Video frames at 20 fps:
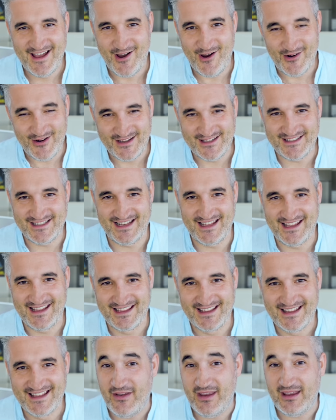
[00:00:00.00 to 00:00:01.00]
honestly,
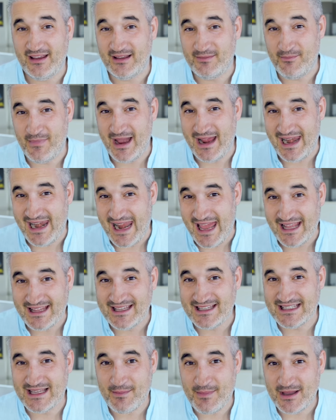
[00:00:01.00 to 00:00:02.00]
I think my
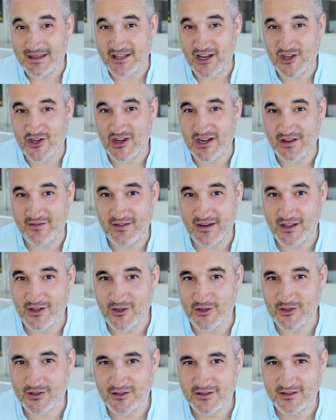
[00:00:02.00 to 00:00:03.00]
latest Amatriciana
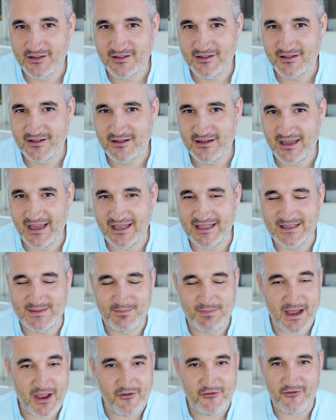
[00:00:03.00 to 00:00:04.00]
video is
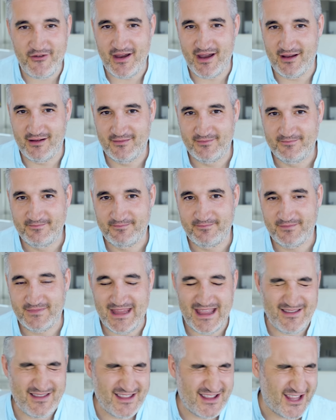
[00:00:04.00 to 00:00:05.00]
by far
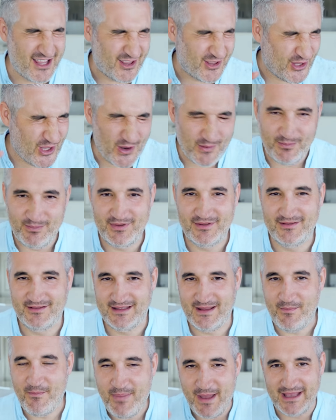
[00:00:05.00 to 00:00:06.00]
the top,
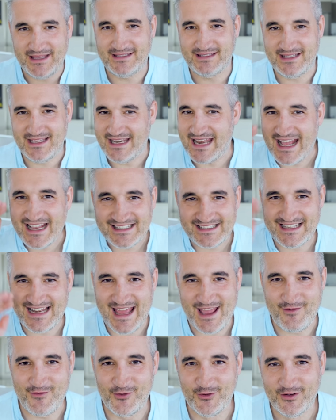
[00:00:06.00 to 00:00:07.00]
the best, the next
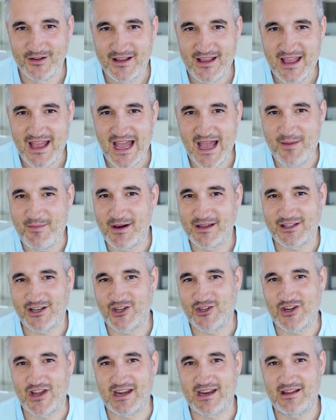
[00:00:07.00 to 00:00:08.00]
level
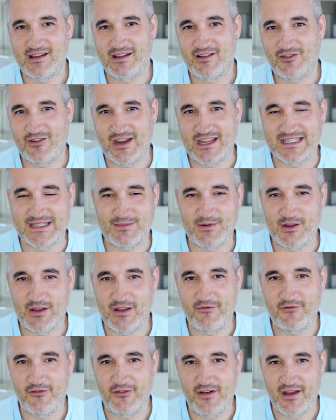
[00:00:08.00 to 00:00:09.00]
Amatriciana recipe you
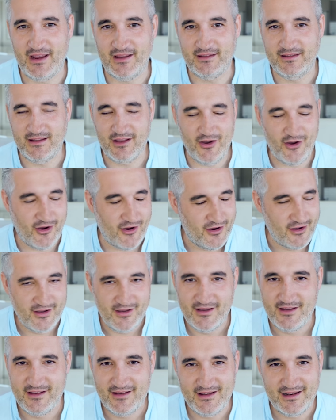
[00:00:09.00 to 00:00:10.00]
can find. Oh,
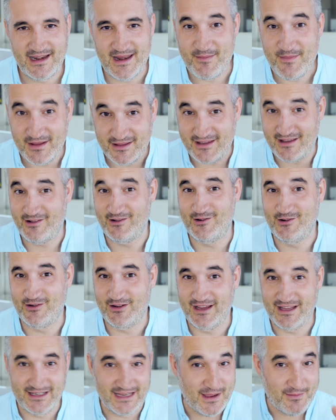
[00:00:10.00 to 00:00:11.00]
let me tell
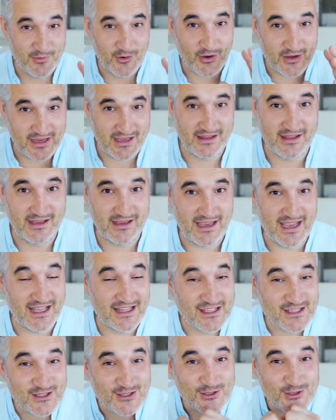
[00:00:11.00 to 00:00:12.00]
you, and I'm not kidding,
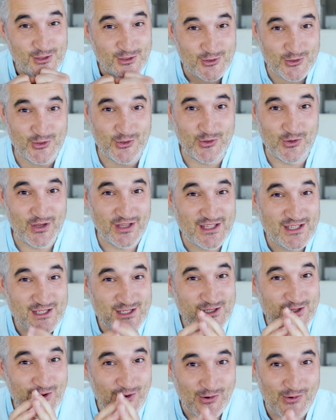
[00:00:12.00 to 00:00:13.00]
it's true, it's
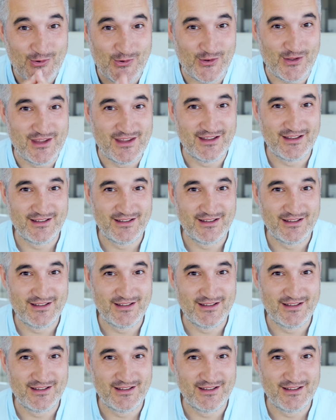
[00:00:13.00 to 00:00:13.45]
so good.